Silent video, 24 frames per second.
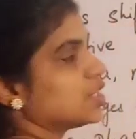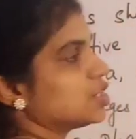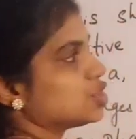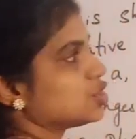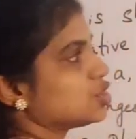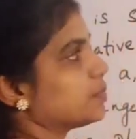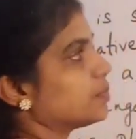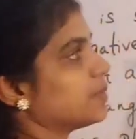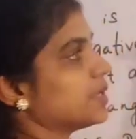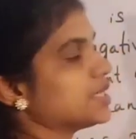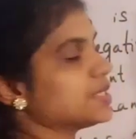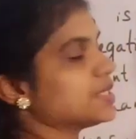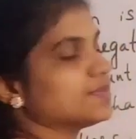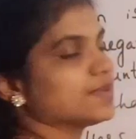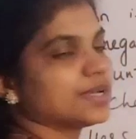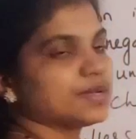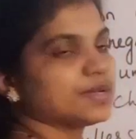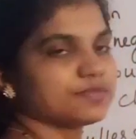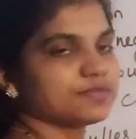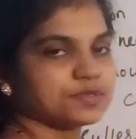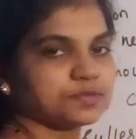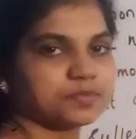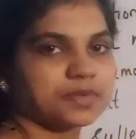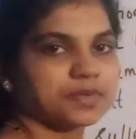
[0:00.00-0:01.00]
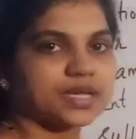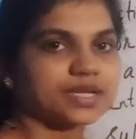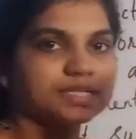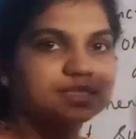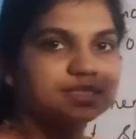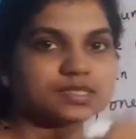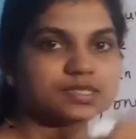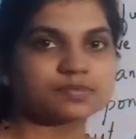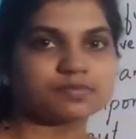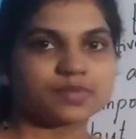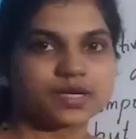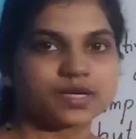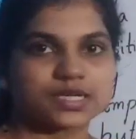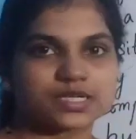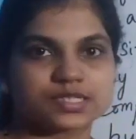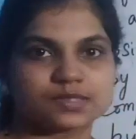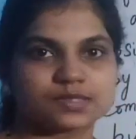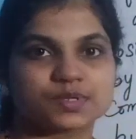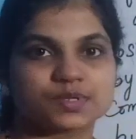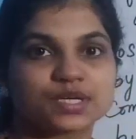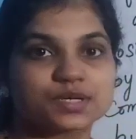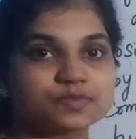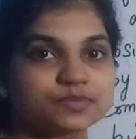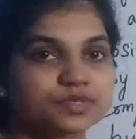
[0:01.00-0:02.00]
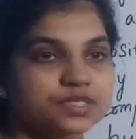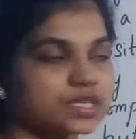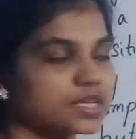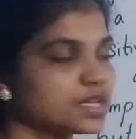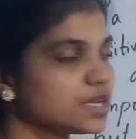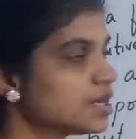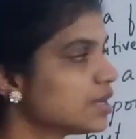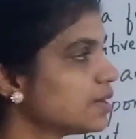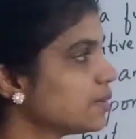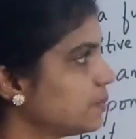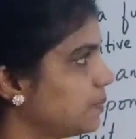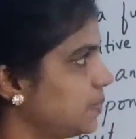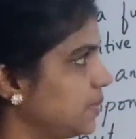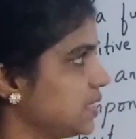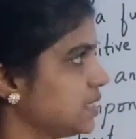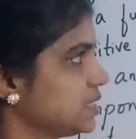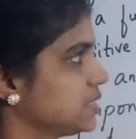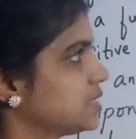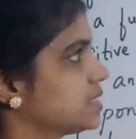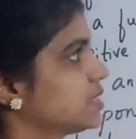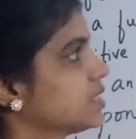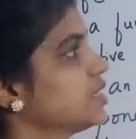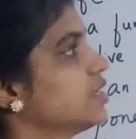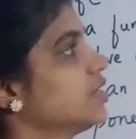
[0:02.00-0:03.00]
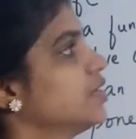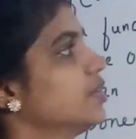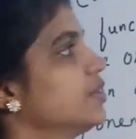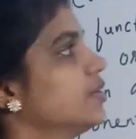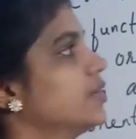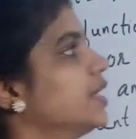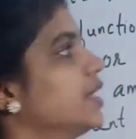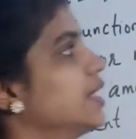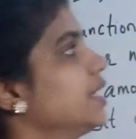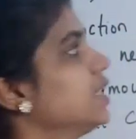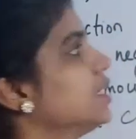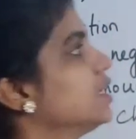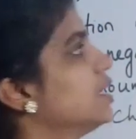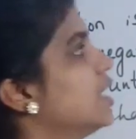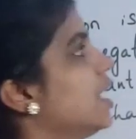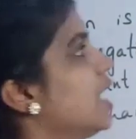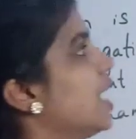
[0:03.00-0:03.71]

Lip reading: So plus becomes minus, minus becomes plus, right?